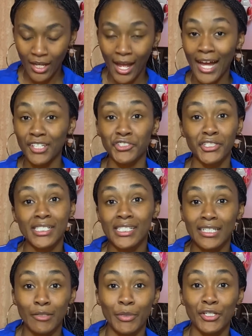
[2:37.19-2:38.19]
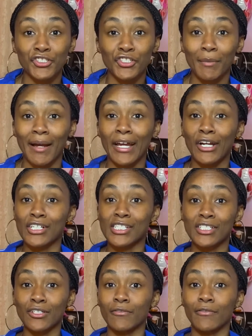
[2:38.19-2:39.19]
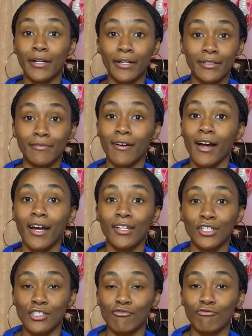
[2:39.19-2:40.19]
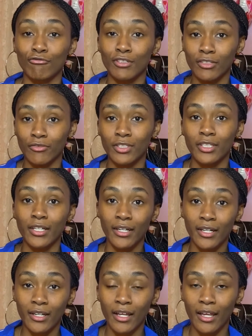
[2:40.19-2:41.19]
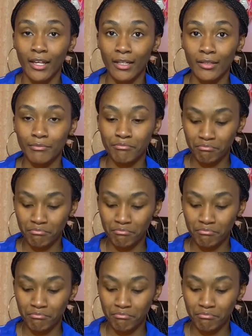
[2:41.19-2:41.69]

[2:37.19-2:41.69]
as you can see in the picture, my hair is still very defined, looks really, really good, and